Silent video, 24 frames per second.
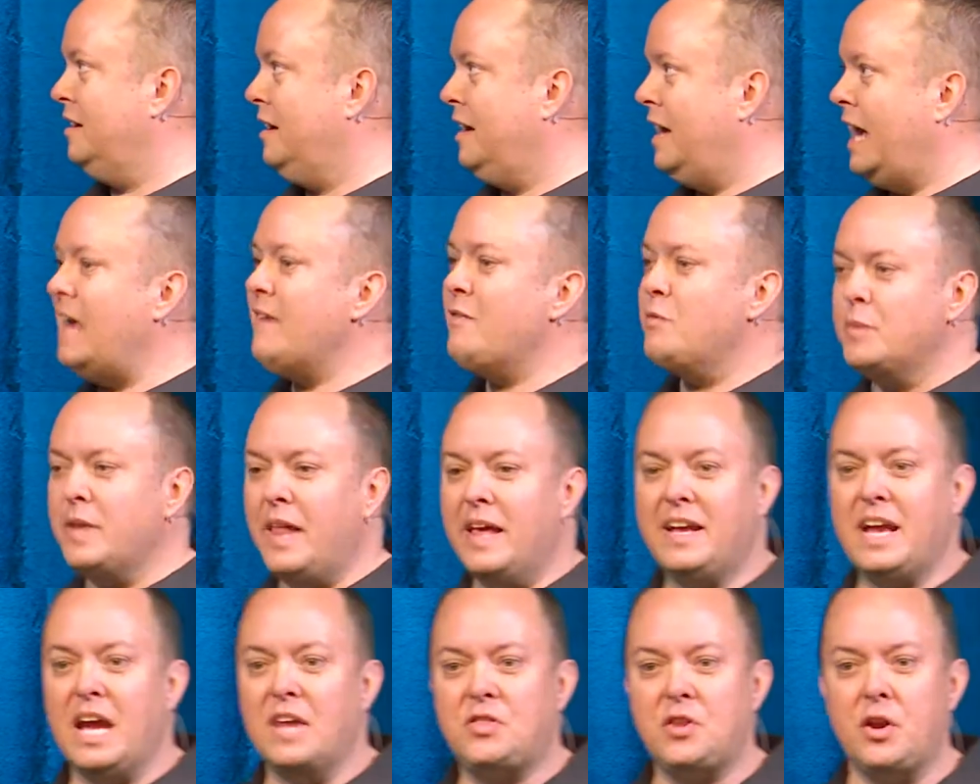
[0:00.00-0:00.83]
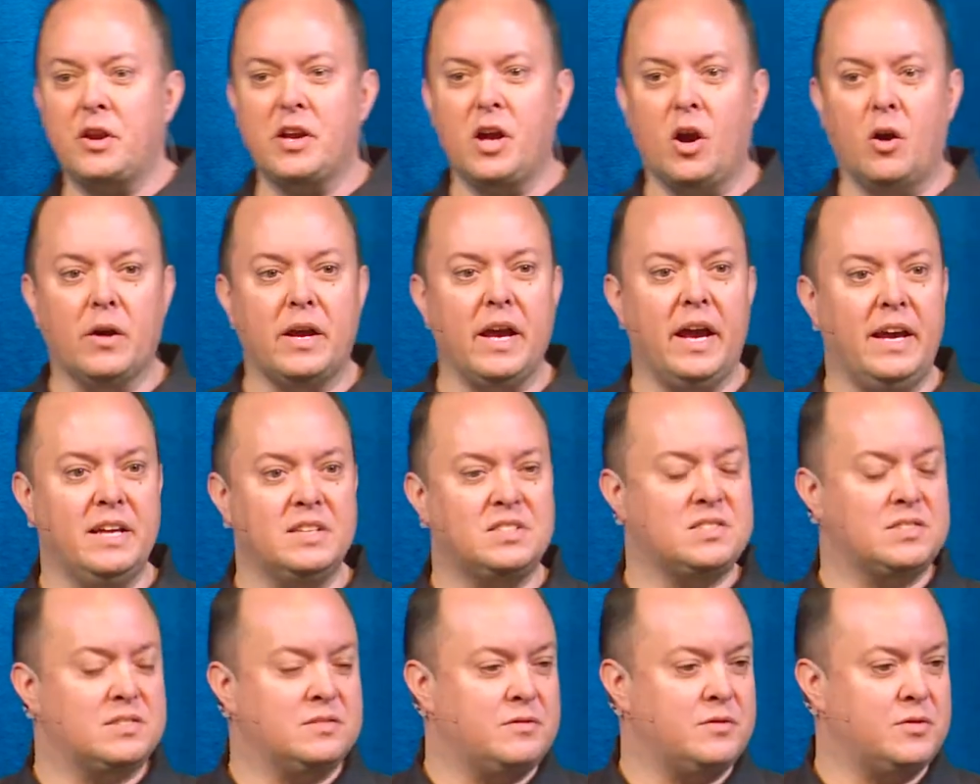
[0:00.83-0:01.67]
Even when they get there and go, okay,
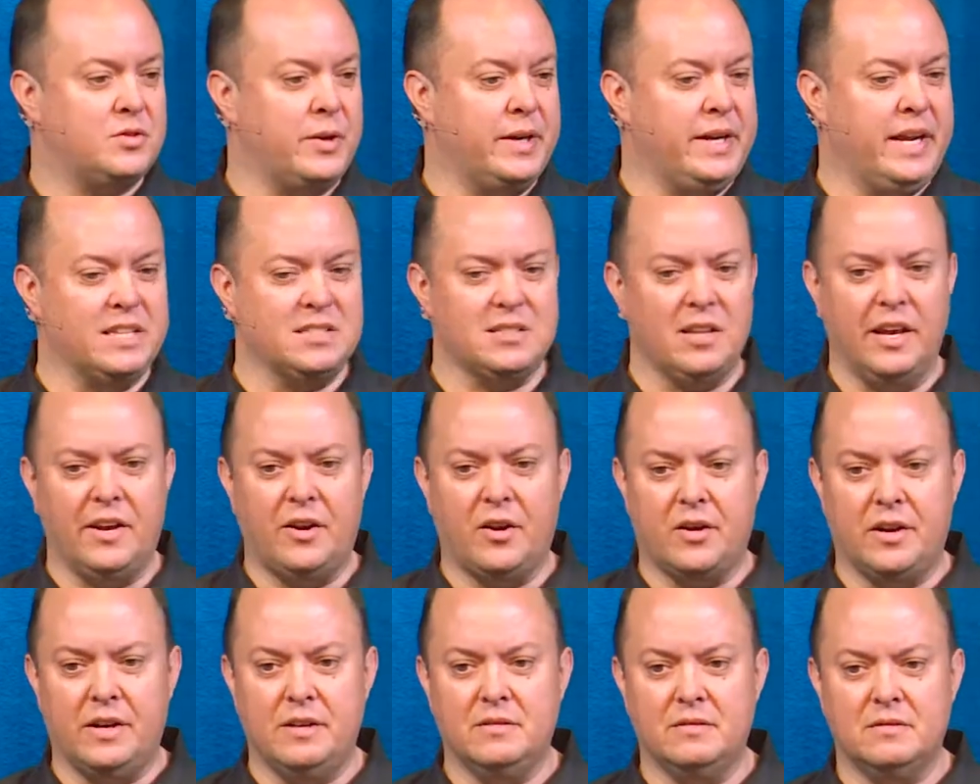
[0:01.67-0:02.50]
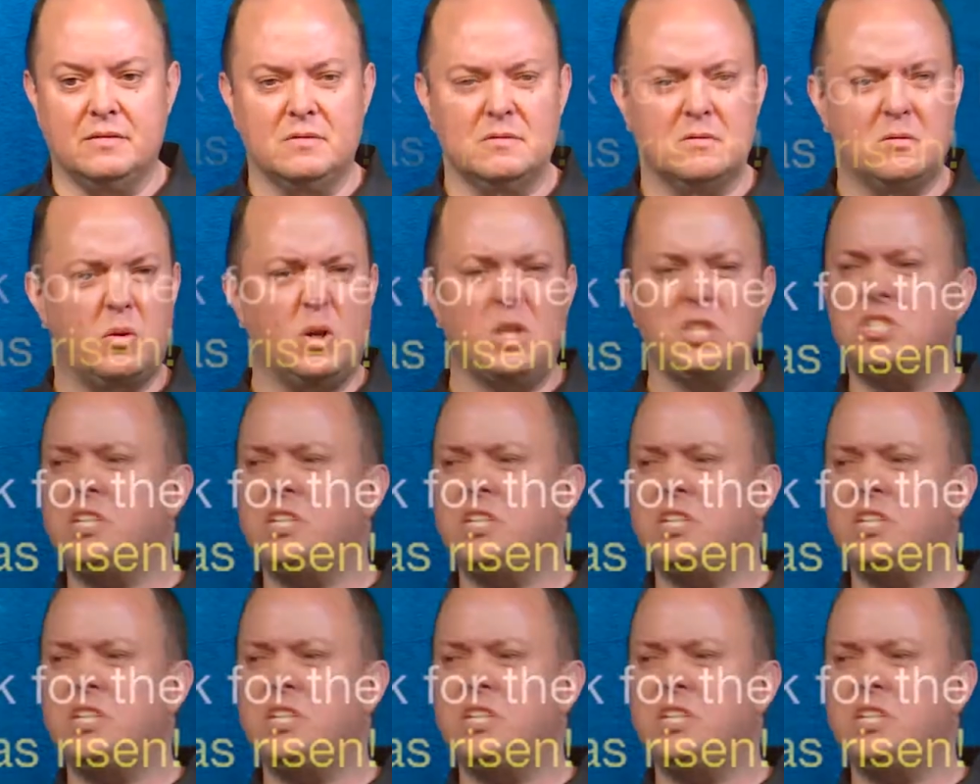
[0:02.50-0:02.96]
it's 3 days later, and where's